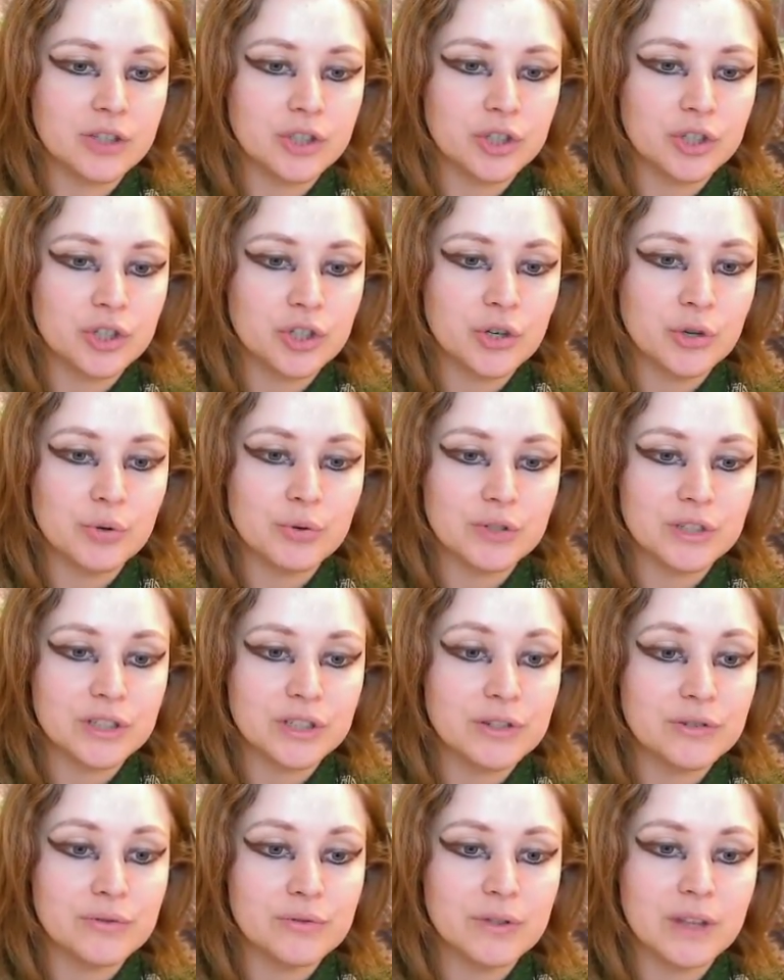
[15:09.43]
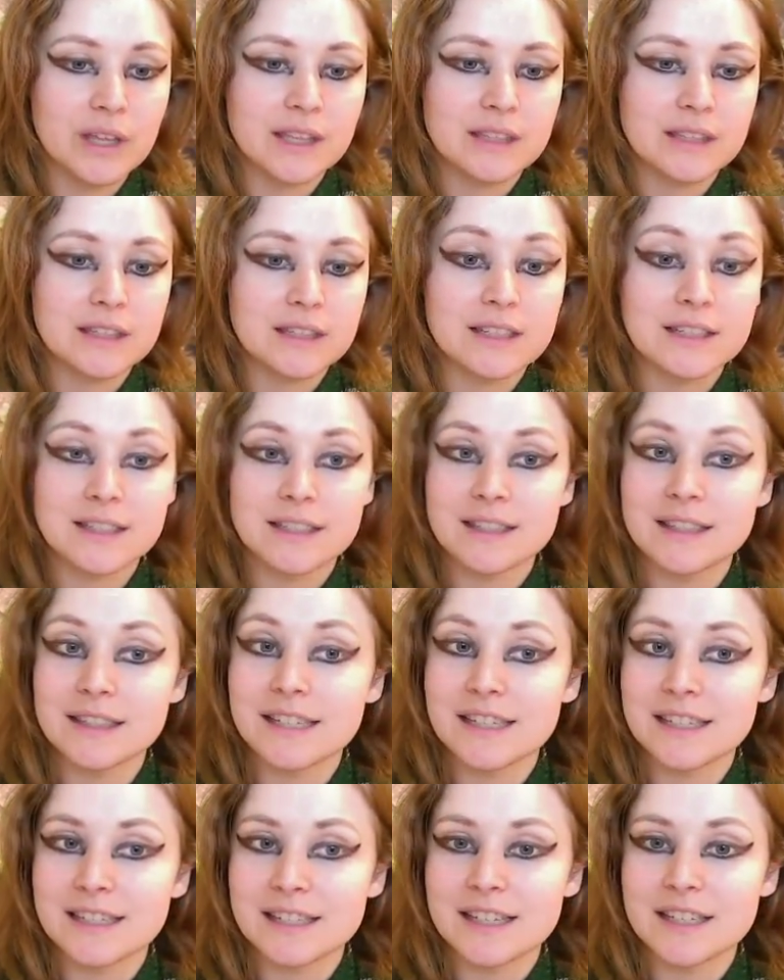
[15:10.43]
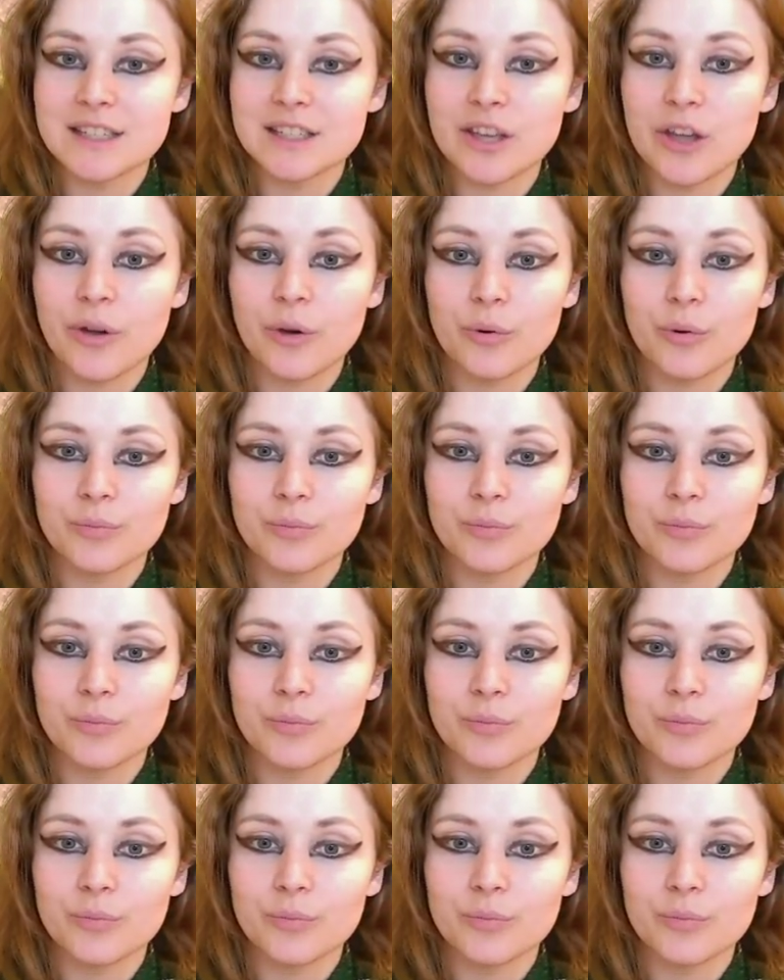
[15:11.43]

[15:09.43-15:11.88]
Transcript: choose to let these things go.